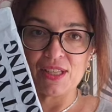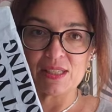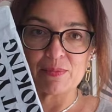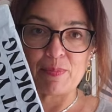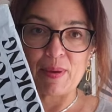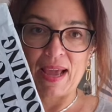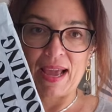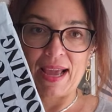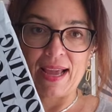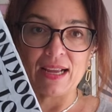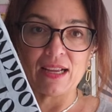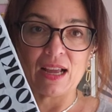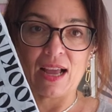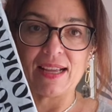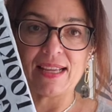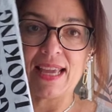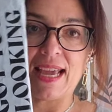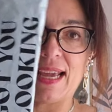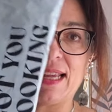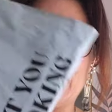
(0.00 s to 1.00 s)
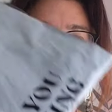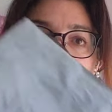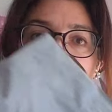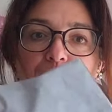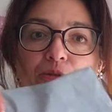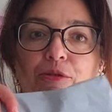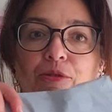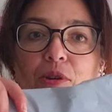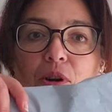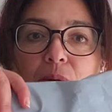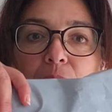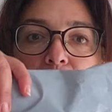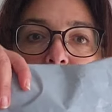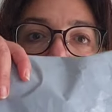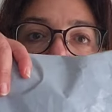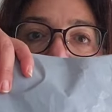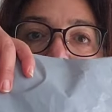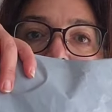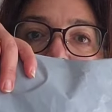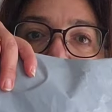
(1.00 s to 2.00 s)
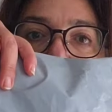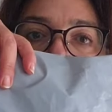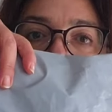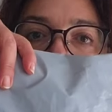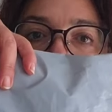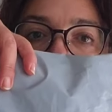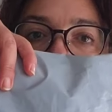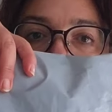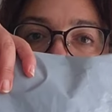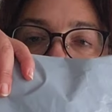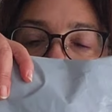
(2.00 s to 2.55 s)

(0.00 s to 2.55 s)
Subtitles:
this bag, again from the